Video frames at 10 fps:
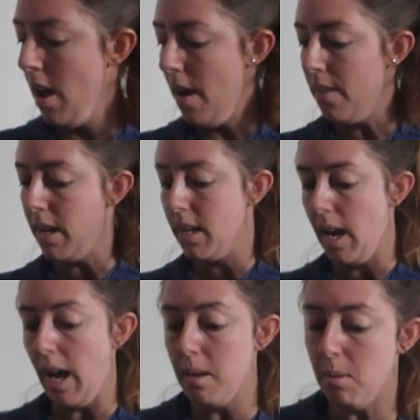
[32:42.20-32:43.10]
And then in
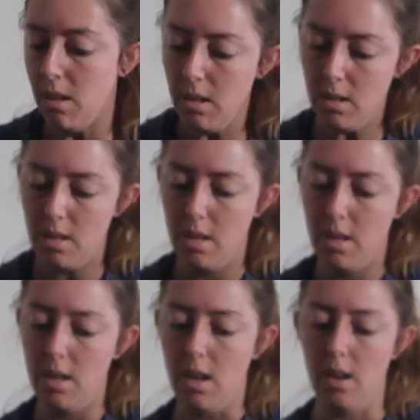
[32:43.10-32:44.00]
Kmart
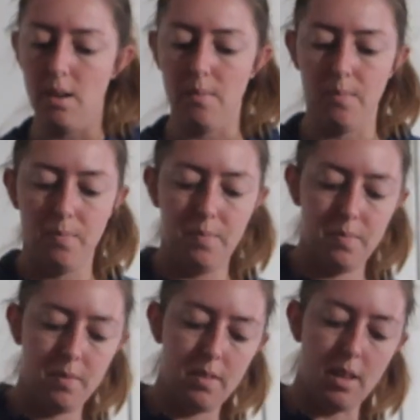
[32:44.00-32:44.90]

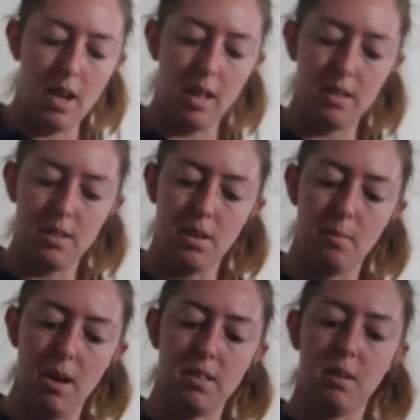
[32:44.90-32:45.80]
they had this
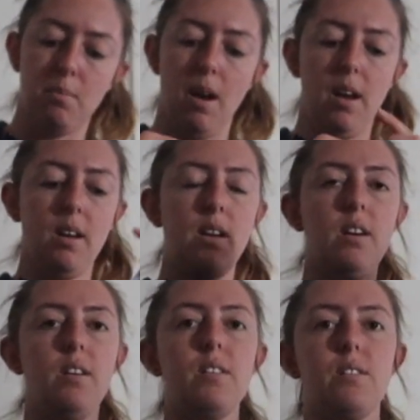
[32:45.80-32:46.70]
amazing bag,
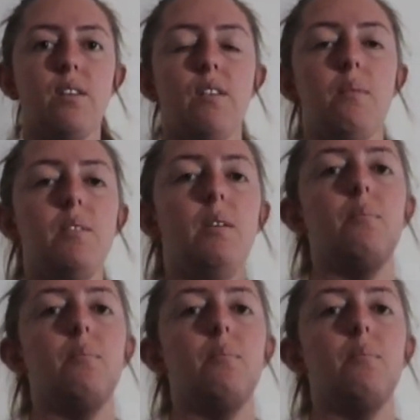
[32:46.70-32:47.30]
so I grabbed it.